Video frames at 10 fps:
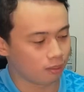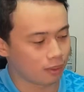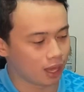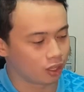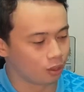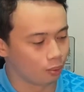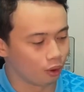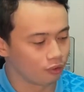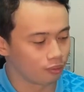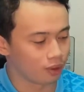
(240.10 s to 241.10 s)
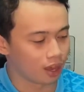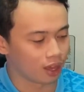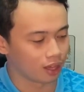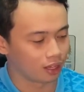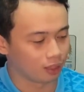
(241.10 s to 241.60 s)
might come off
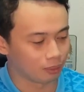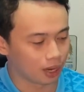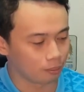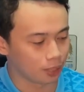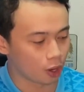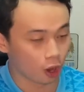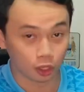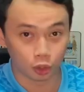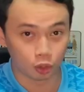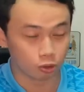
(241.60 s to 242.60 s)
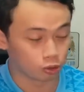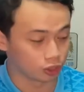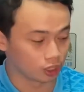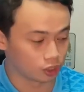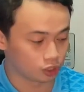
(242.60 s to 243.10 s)
and it might be hard to glue
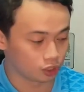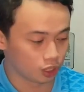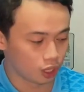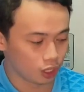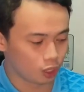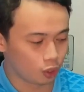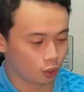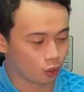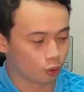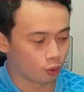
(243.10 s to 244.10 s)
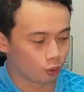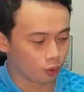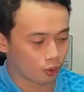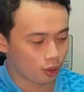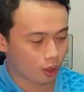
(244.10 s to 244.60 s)
since you don't know
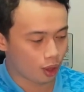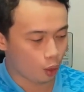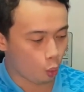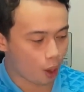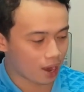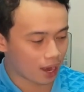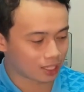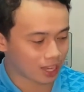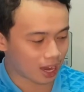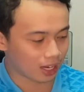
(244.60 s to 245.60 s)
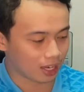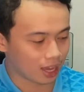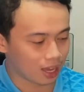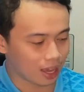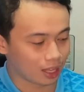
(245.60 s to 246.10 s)
where exactly
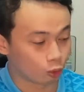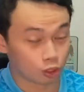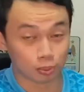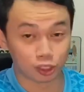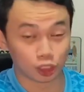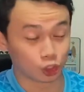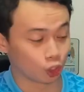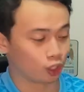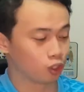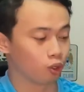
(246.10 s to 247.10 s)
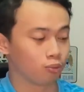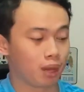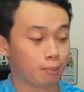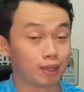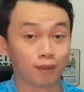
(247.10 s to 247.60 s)
it was positioned, so it
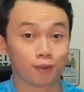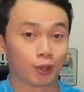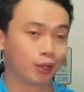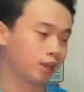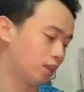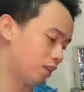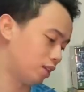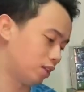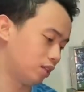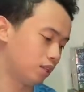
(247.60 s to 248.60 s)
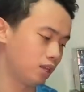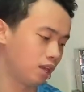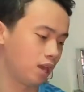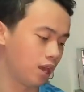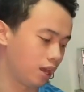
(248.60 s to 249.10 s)
might be difficult.
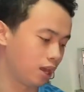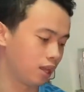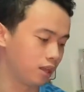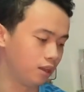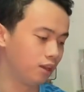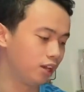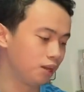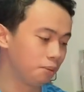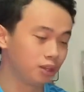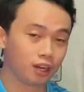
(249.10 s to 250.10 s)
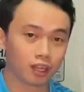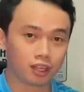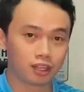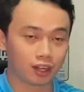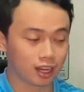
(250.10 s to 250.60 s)
And the Real Madrid
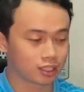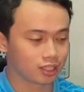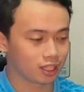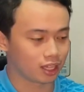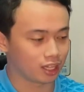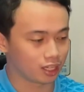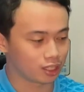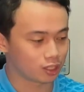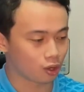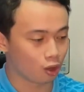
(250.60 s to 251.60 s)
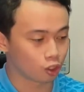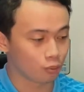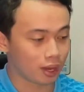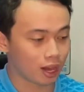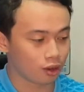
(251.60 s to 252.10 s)
crest is also
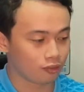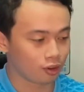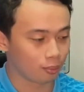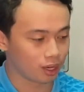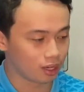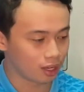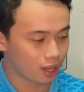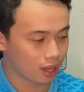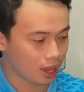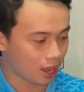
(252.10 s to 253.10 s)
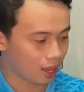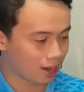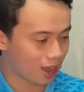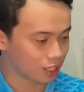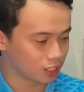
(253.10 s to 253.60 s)
made out of rubber and
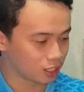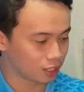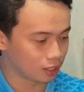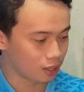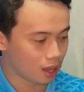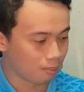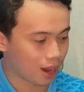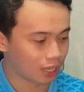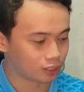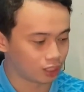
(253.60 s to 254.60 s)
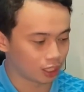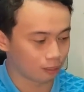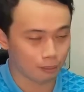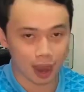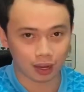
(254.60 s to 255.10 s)
has a plastic
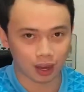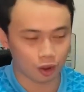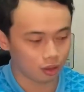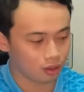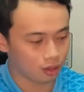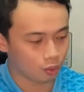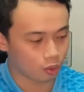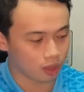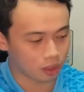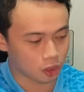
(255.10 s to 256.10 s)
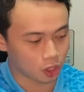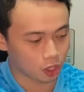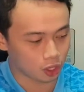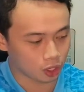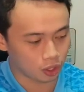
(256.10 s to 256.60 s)
background within
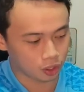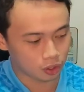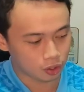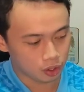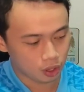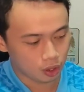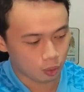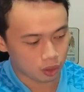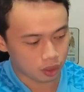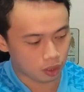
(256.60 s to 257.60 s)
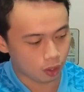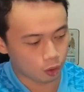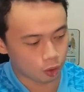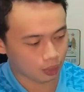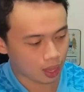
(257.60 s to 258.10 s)
the within the
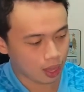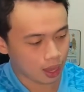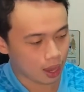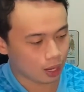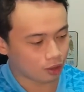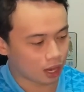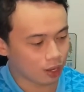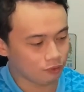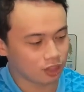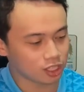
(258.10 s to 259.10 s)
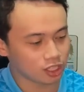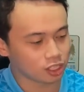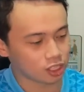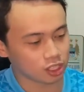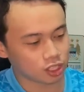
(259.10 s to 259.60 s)
logo. I, lo I love this since
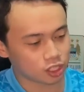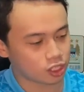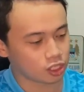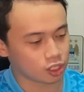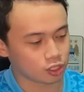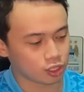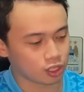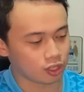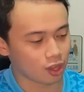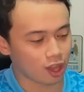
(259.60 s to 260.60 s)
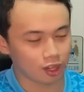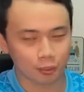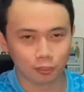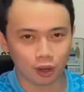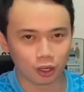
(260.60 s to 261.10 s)
it's not
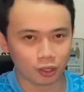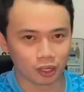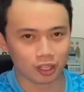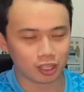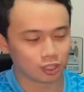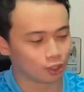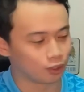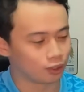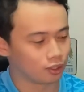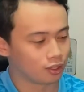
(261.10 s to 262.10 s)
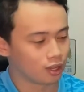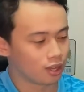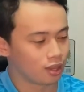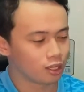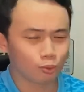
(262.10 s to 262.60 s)
embroidered, so
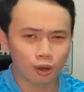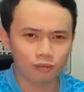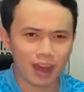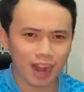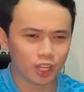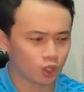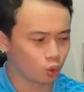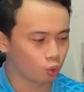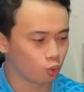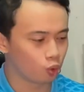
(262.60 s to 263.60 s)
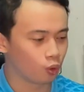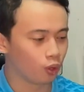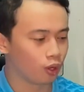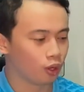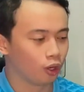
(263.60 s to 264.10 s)
there's more value to
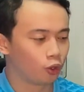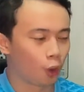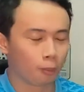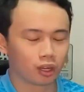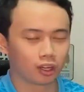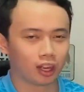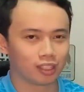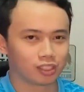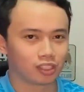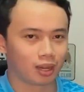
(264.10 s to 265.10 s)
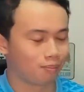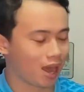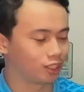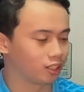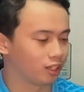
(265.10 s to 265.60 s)
rubber crests and
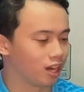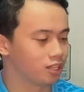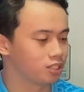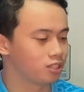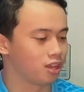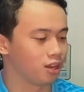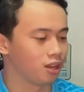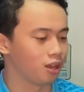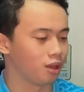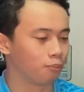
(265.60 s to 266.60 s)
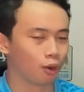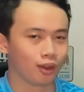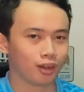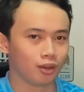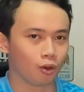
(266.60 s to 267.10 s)
plastic crests than
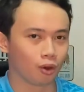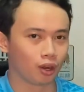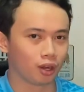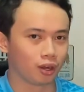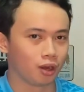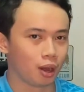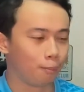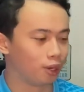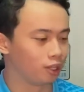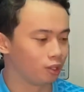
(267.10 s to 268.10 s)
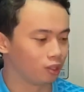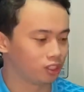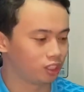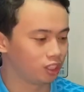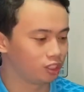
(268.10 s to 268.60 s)
embroidered or printed on
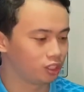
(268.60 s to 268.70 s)
since